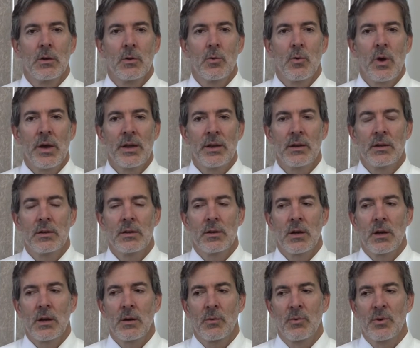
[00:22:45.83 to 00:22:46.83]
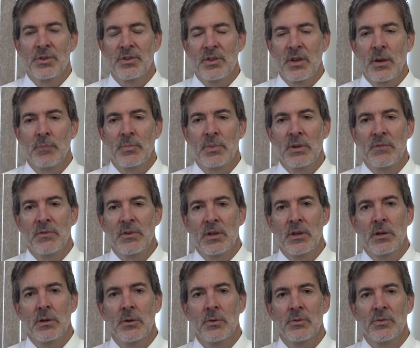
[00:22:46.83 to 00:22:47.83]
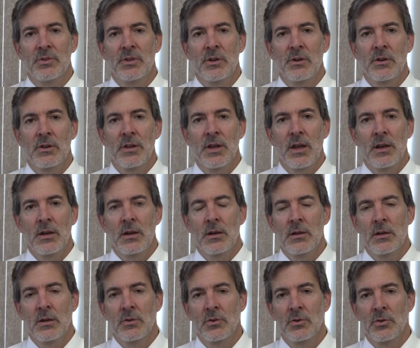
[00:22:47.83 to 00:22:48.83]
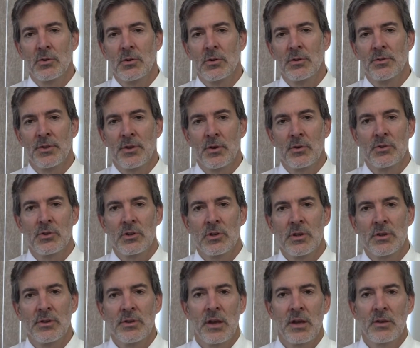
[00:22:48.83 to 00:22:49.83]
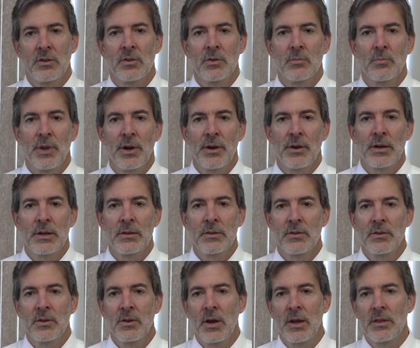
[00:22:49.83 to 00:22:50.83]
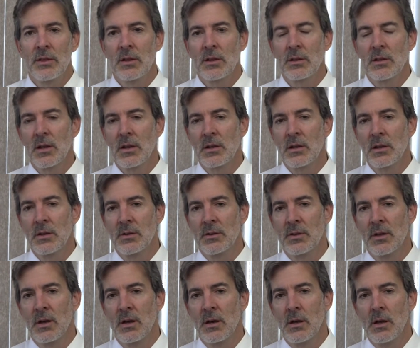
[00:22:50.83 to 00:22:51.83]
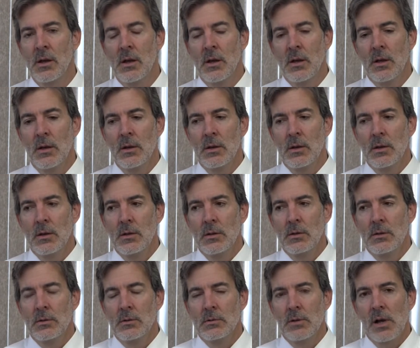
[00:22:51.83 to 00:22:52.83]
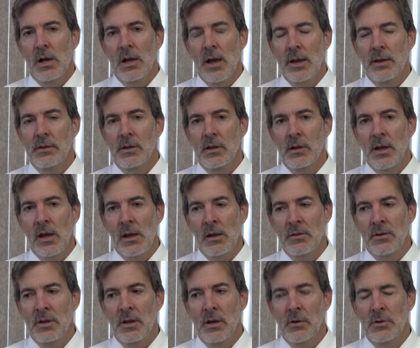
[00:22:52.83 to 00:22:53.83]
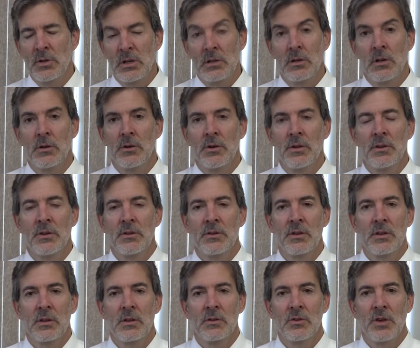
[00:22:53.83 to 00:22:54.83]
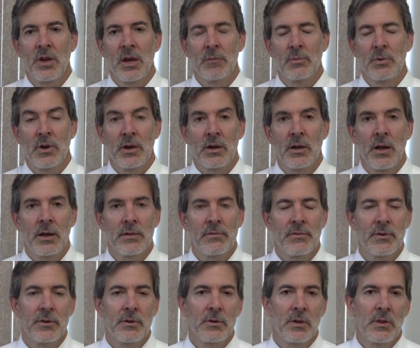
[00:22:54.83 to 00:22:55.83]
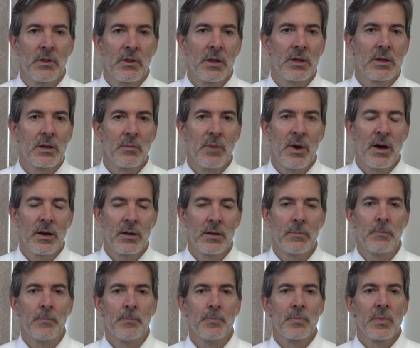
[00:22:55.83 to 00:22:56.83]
quite receptive to cues during that initial socialization period. So I think that is, I like that Cassio included this in the chapter. I'd like for you to think about it